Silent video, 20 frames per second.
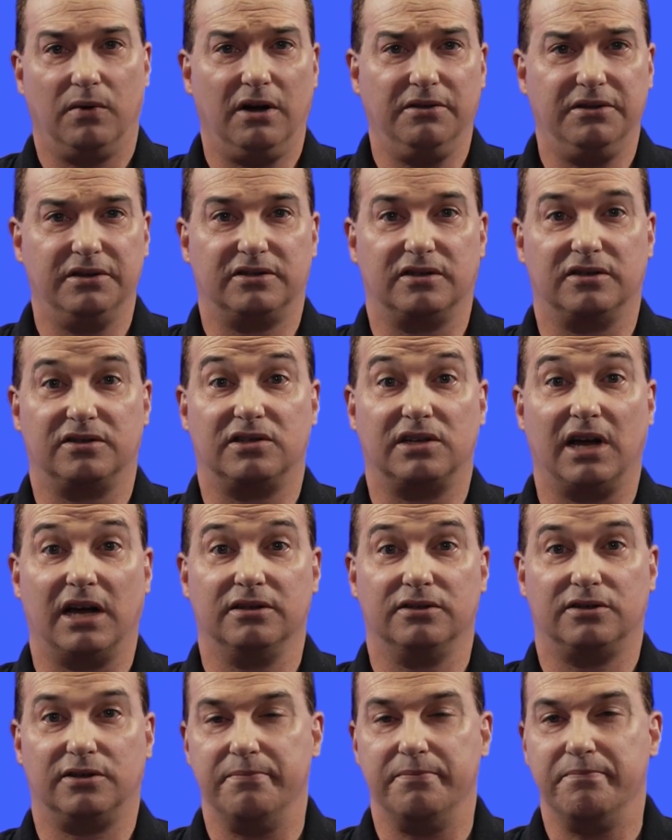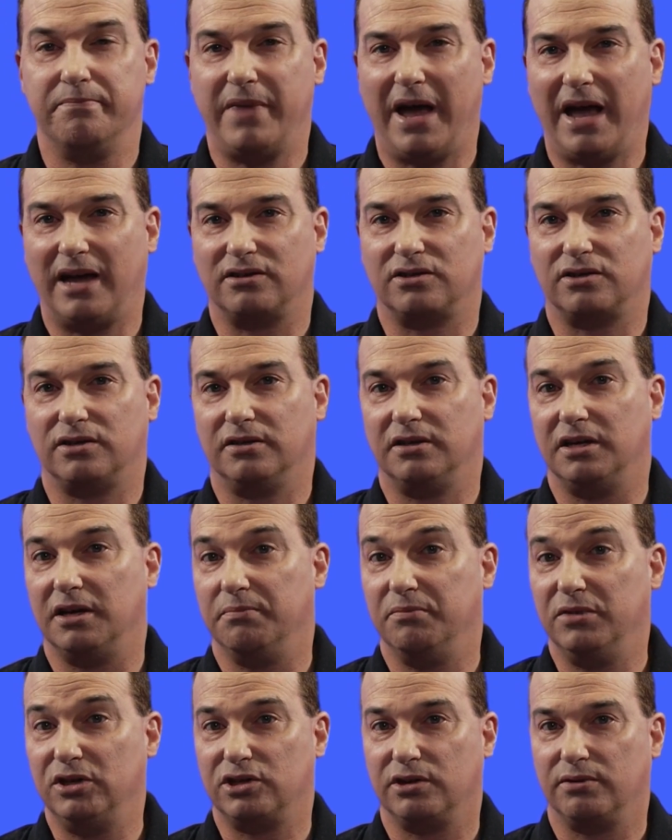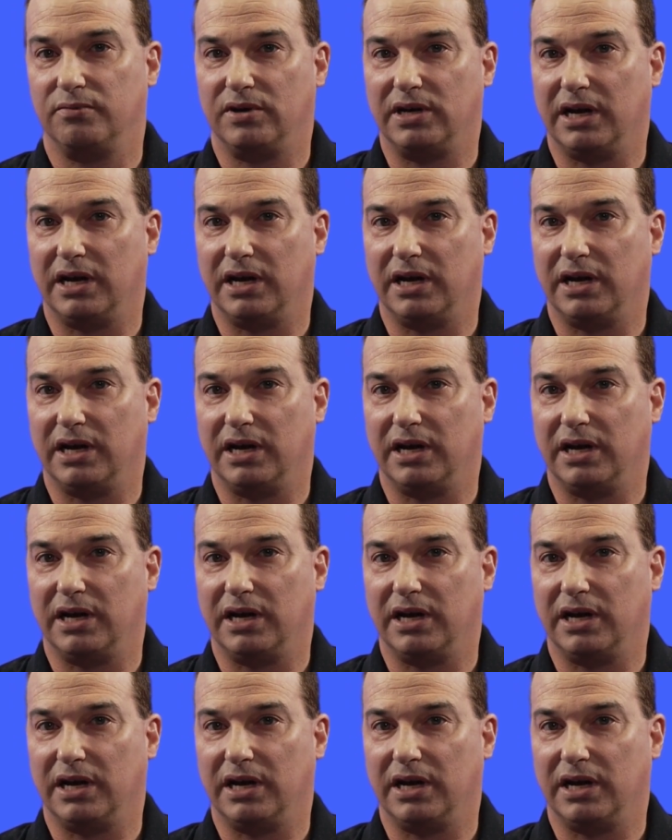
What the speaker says: While this is done to match the emission